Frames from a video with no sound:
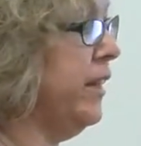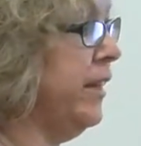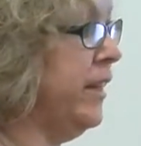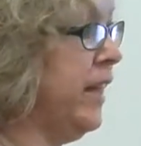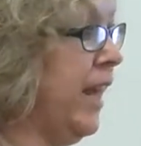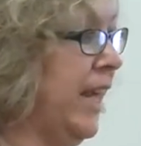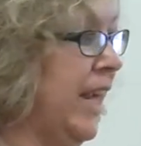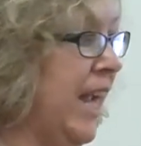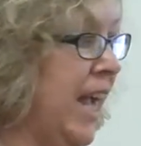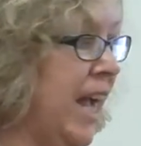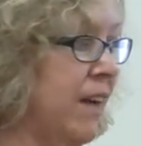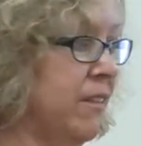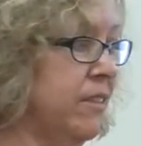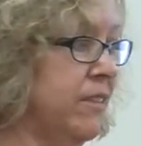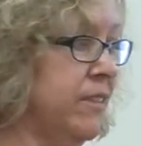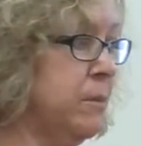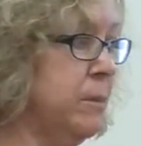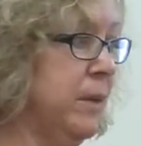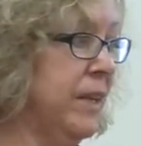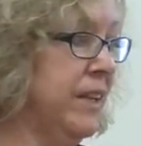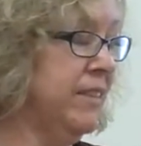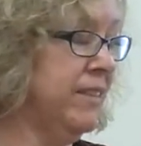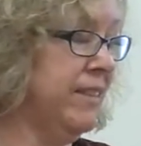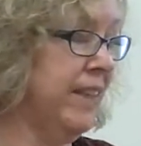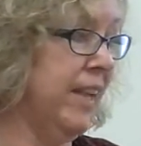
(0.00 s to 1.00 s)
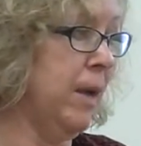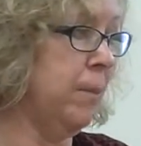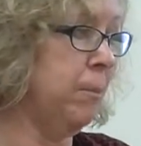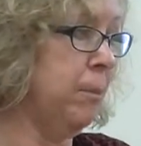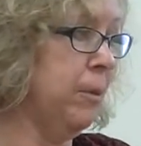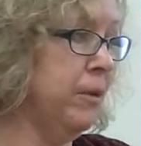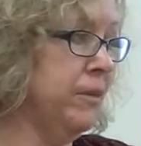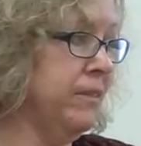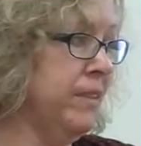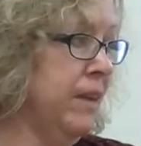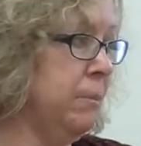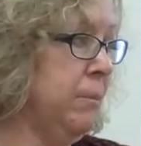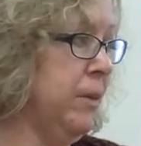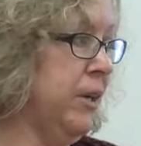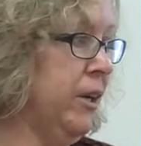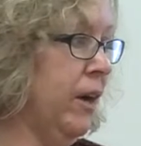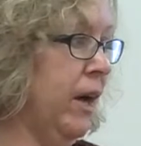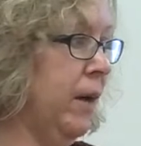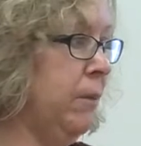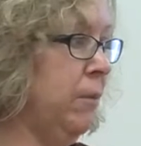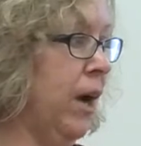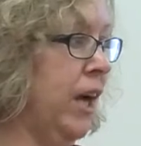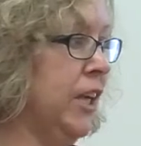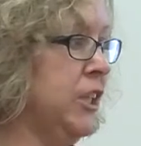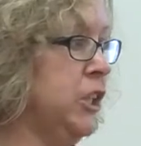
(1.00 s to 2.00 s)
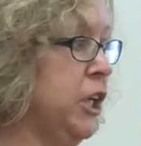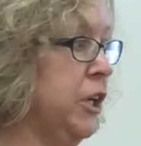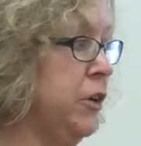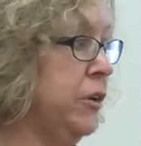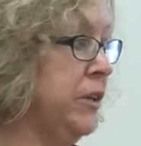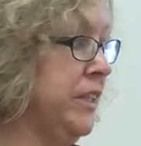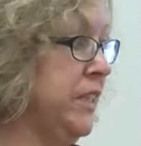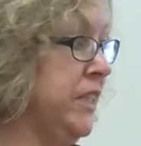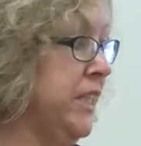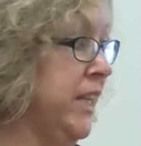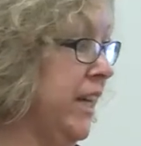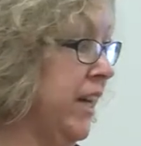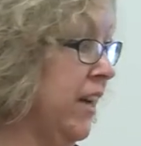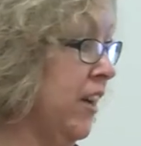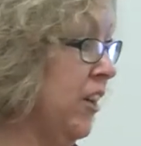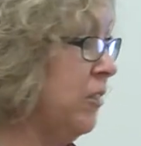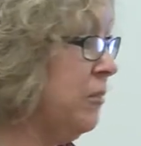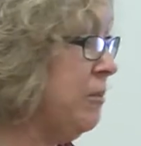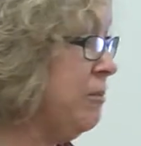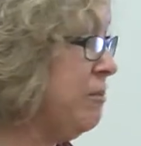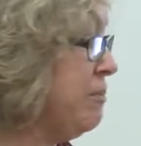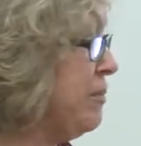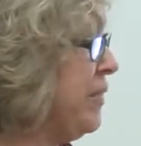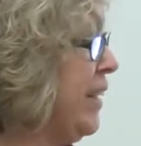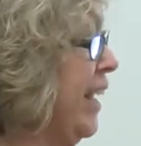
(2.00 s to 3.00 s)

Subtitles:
and I have some examples up here, I brought show and tell,